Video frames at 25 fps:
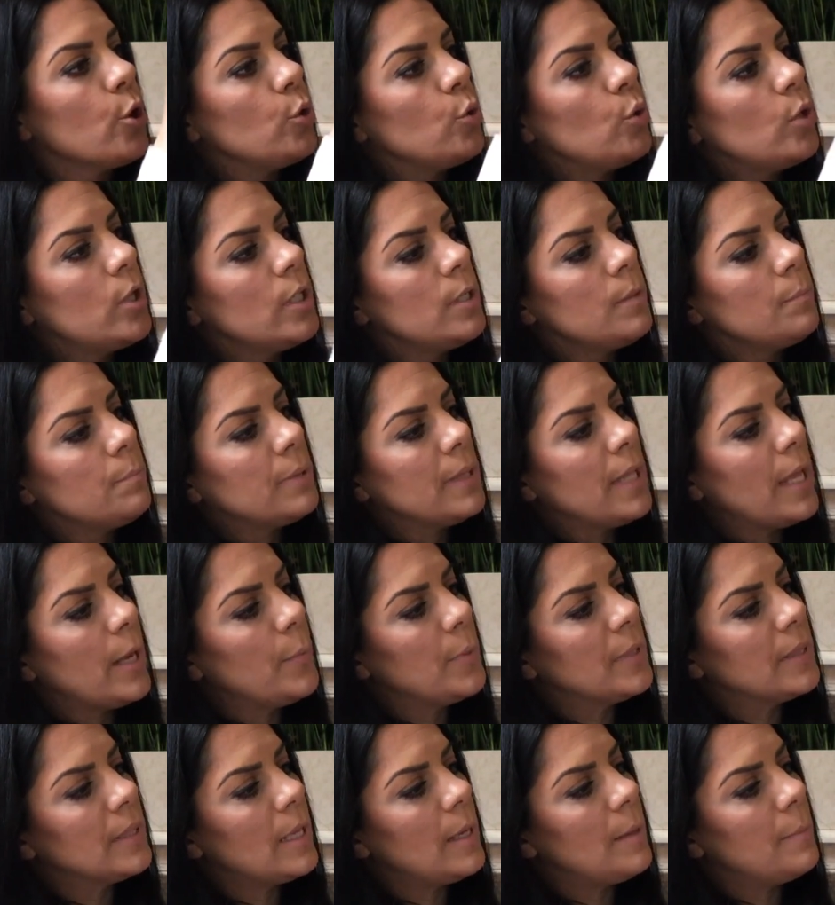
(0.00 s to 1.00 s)
You can play
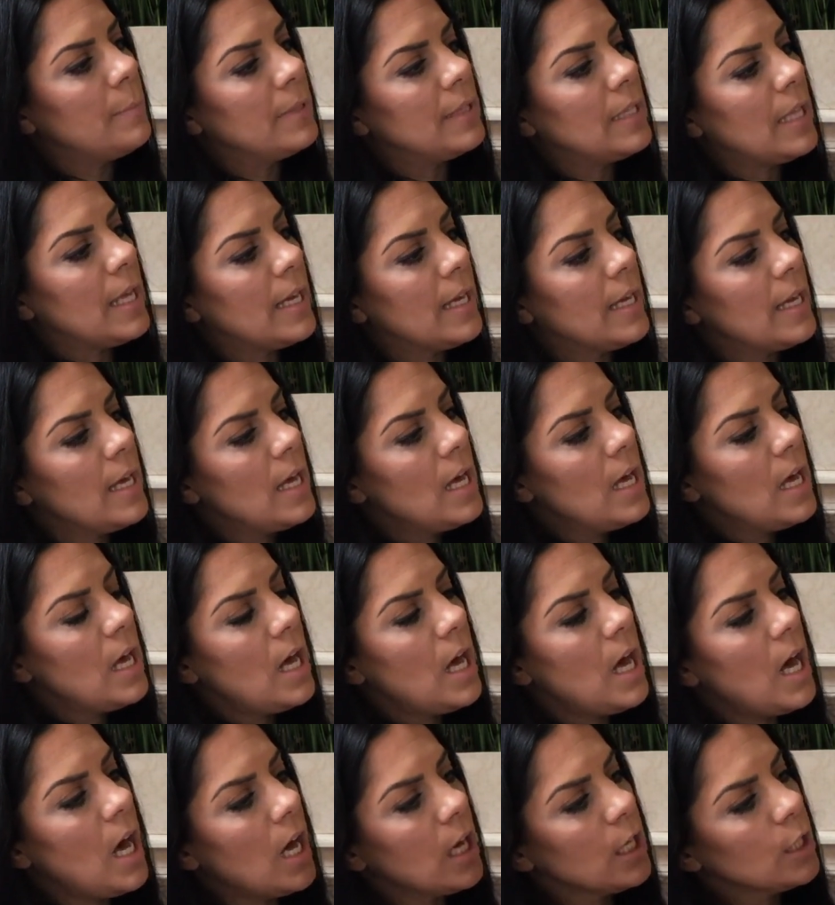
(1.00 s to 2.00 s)
with them and like
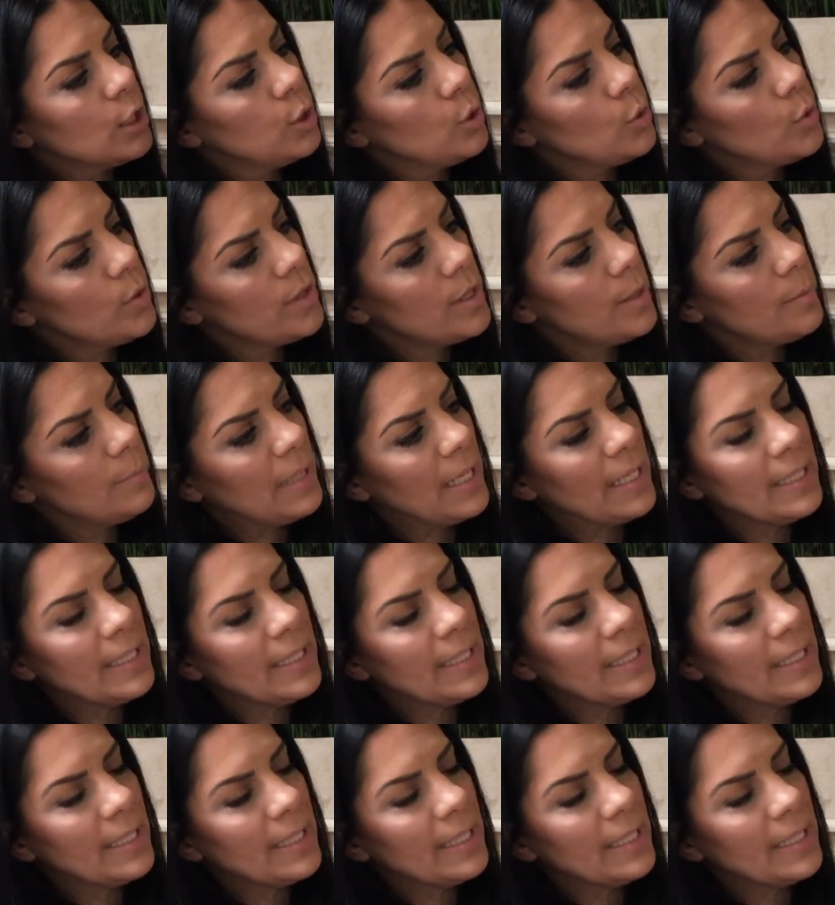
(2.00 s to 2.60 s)
hot glue them.